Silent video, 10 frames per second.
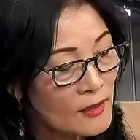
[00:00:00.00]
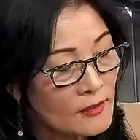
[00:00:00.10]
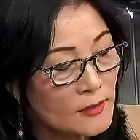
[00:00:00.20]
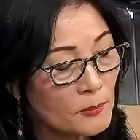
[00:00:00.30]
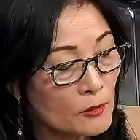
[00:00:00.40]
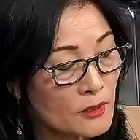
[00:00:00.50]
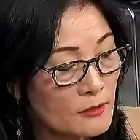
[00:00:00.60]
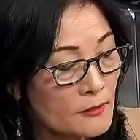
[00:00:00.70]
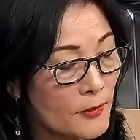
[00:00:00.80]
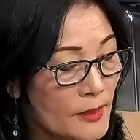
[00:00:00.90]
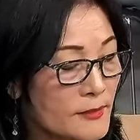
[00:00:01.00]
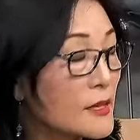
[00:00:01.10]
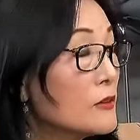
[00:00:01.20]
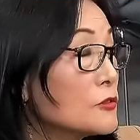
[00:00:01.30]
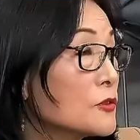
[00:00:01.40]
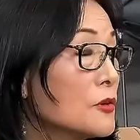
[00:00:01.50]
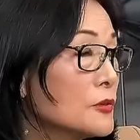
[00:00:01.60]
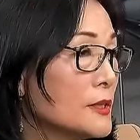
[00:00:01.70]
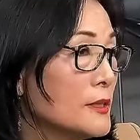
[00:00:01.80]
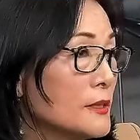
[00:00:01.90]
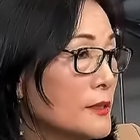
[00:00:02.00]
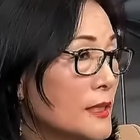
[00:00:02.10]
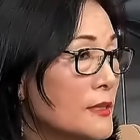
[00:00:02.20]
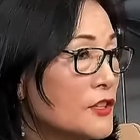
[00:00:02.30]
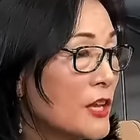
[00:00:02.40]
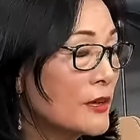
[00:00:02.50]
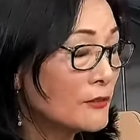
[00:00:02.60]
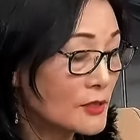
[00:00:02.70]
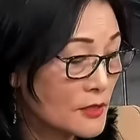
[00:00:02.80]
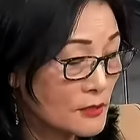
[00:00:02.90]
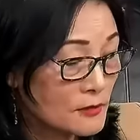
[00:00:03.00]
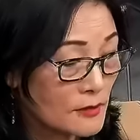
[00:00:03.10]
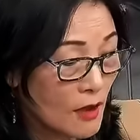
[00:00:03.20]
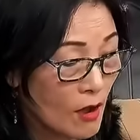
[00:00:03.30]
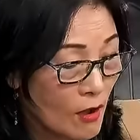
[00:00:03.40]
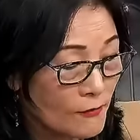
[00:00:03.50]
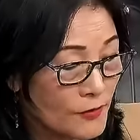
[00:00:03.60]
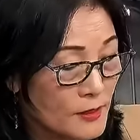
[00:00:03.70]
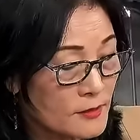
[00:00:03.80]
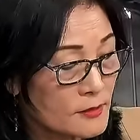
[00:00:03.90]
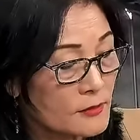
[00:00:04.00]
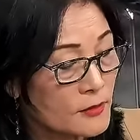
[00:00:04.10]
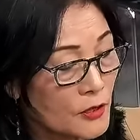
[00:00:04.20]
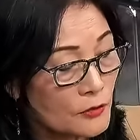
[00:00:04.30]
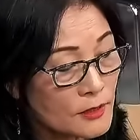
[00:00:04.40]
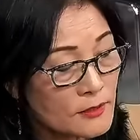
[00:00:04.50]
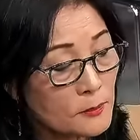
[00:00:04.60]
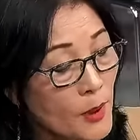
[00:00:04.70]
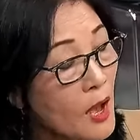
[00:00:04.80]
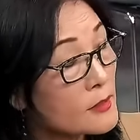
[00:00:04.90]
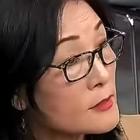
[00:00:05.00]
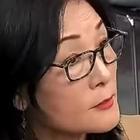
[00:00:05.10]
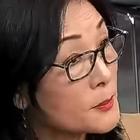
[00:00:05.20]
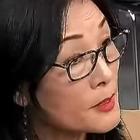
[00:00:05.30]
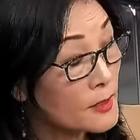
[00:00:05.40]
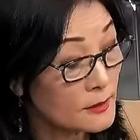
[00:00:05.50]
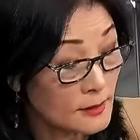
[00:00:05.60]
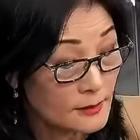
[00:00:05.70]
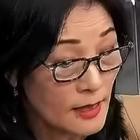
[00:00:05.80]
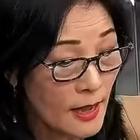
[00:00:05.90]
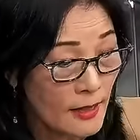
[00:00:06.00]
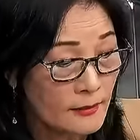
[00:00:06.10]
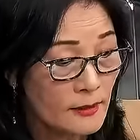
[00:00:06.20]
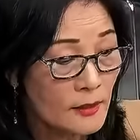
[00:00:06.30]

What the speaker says: Reported by South Korean intelligence office, there is possibility that